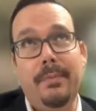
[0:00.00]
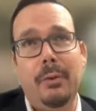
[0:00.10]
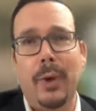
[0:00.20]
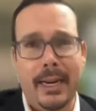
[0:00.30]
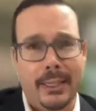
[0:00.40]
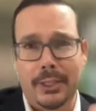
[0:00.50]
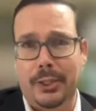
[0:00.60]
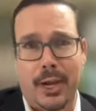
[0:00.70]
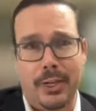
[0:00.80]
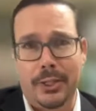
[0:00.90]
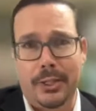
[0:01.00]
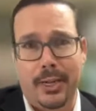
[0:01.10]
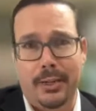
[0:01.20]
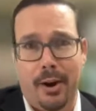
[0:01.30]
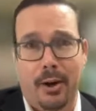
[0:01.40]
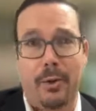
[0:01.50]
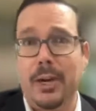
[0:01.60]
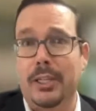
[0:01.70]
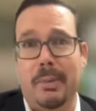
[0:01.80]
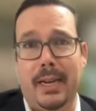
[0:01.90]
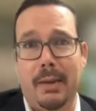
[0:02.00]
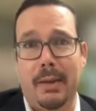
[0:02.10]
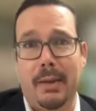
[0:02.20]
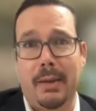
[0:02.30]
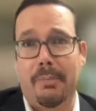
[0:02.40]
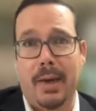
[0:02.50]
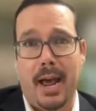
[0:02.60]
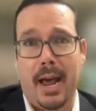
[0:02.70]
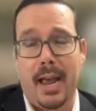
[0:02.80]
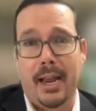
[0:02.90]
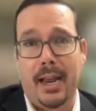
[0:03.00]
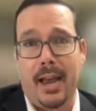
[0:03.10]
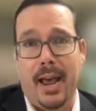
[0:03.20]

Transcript: ranked and judged and our careers are being impacted by